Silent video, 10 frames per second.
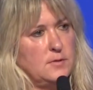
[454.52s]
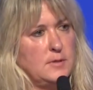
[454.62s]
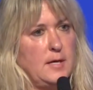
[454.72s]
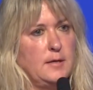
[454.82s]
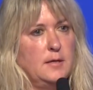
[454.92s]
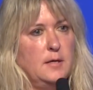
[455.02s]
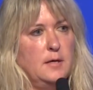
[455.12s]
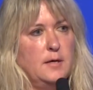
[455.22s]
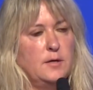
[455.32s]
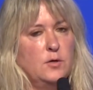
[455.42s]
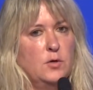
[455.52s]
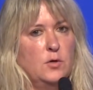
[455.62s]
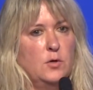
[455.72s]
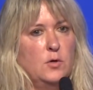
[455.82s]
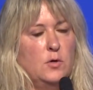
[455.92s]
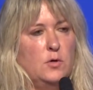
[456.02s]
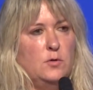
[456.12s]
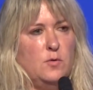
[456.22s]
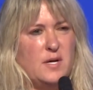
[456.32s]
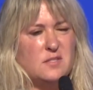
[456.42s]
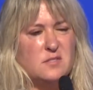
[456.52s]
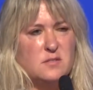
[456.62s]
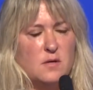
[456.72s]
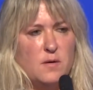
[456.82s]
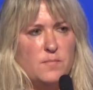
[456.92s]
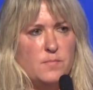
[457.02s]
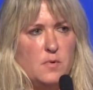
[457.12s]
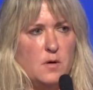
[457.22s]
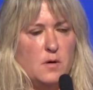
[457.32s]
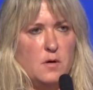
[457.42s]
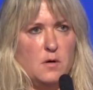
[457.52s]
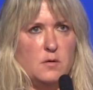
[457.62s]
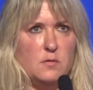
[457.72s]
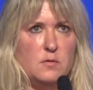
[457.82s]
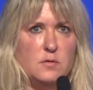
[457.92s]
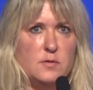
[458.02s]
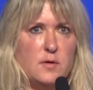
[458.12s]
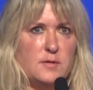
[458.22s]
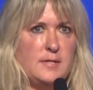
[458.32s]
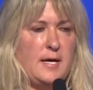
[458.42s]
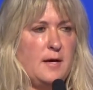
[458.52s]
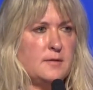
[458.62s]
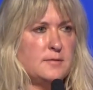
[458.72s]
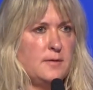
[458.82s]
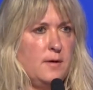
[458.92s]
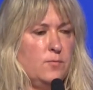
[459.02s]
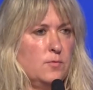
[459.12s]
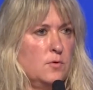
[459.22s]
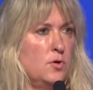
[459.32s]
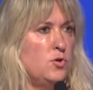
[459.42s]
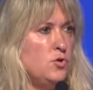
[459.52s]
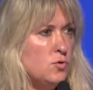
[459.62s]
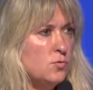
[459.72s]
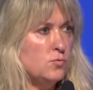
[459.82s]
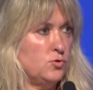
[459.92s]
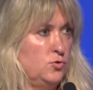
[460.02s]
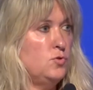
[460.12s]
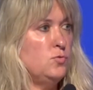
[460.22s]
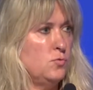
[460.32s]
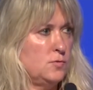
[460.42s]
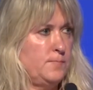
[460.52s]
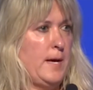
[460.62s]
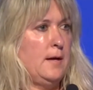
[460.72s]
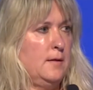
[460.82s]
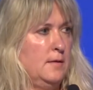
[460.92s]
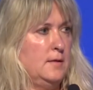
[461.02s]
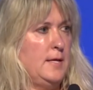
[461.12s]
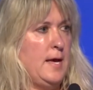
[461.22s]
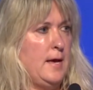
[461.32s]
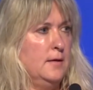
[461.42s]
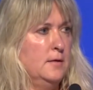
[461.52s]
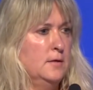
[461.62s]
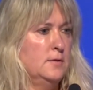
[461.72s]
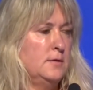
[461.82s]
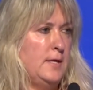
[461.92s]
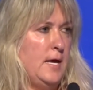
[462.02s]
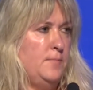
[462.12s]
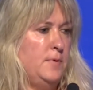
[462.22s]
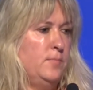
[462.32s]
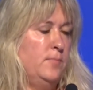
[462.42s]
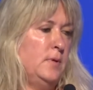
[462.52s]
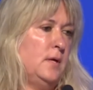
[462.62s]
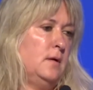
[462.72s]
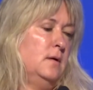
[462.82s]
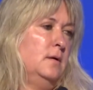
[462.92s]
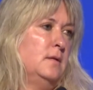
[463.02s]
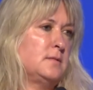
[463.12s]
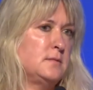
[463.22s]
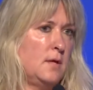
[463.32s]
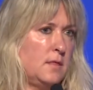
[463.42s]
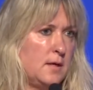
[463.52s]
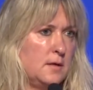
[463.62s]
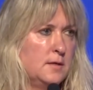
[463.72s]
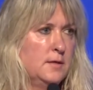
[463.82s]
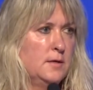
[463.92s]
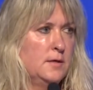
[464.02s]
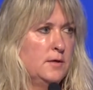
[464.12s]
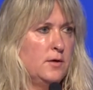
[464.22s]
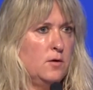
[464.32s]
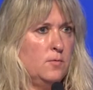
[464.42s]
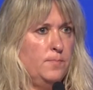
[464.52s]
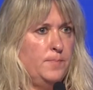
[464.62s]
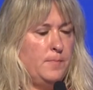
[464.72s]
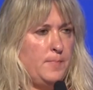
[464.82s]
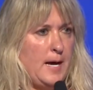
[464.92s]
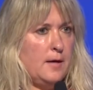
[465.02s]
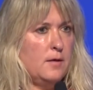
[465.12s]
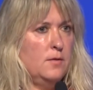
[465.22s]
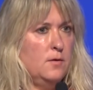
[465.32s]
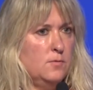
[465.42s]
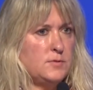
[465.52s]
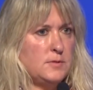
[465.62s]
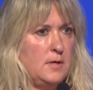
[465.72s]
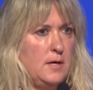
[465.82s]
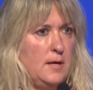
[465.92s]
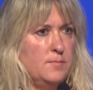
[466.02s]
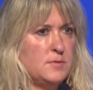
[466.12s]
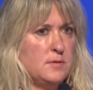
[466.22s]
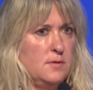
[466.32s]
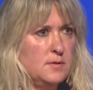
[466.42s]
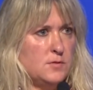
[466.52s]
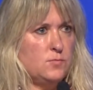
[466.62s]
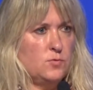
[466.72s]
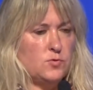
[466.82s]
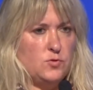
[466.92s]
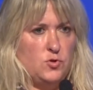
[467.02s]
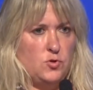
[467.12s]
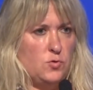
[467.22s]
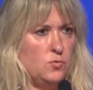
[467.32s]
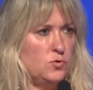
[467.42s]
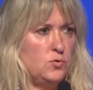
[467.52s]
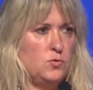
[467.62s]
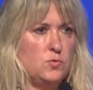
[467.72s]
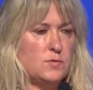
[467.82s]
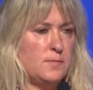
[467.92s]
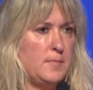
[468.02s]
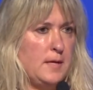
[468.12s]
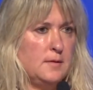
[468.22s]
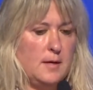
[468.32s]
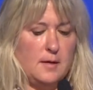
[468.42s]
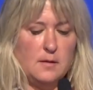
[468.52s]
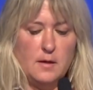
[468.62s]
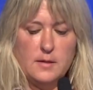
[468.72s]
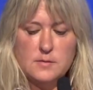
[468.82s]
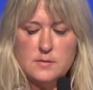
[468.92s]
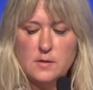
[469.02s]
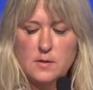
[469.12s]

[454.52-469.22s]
to 99, you had some uh, attacks that were huge news back in the day. Today, people be like, oh, that's nothing. You know, but back in those times, this was huge news and made the headlines.